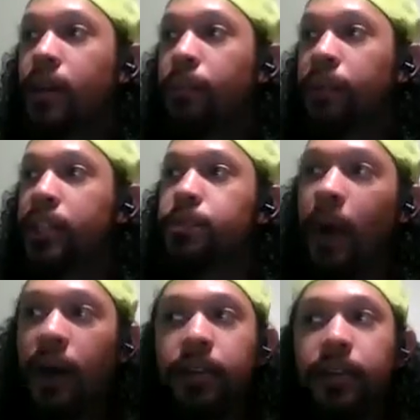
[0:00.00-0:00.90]
but the
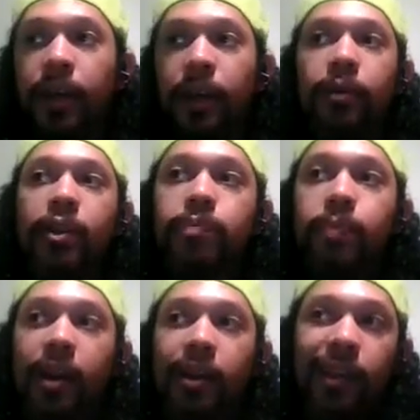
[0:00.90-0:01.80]

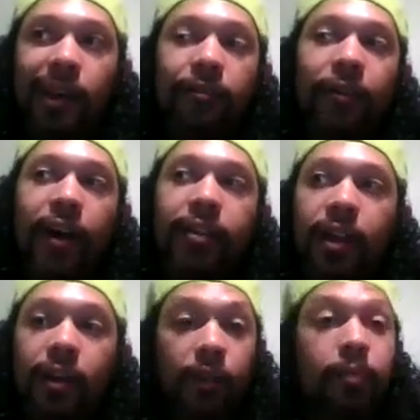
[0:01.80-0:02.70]
Spotify
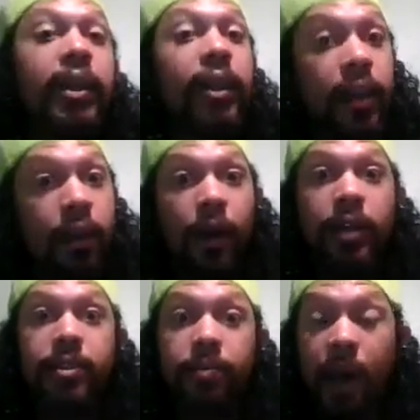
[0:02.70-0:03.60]
thing for me,
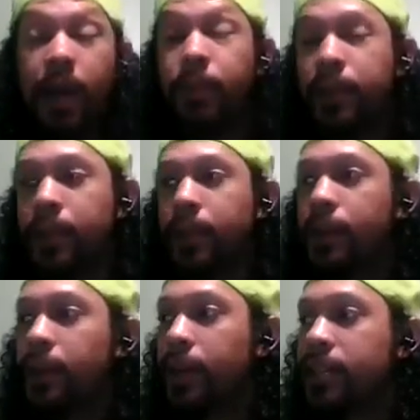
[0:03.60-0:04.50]
anyways, in my opinion,
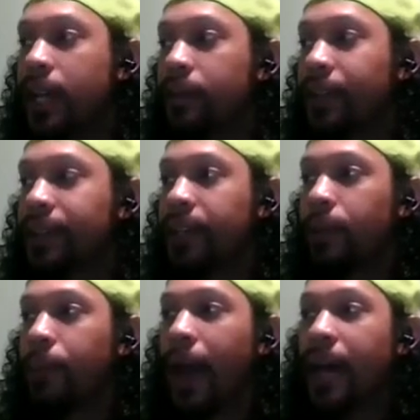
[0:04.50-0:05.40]
is kind of a thing
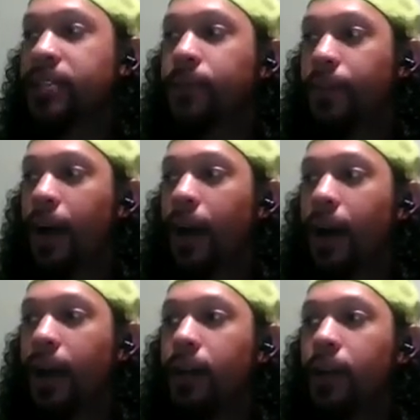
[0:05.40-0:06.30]
to
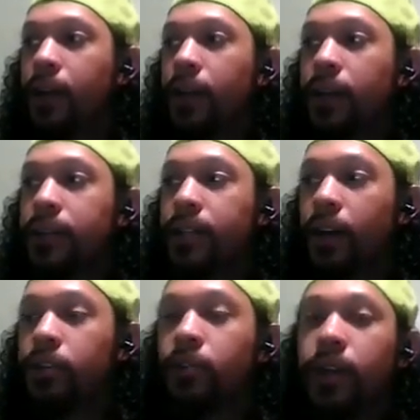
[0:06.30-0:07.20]
pacify
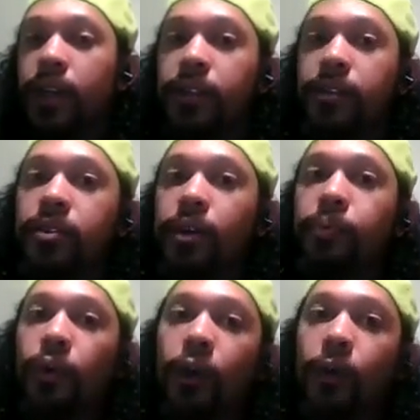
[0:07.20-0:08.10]
until you can get to the
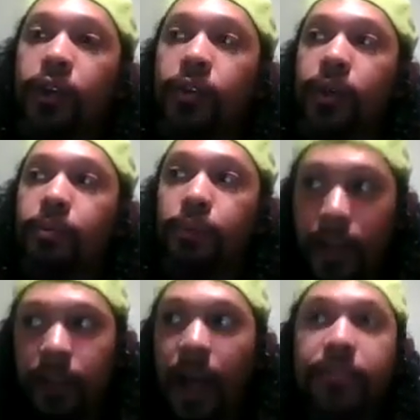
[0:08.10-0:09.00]
point where you can
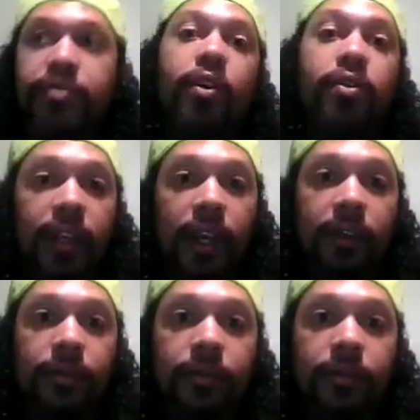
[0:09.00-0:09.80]
play live shows again.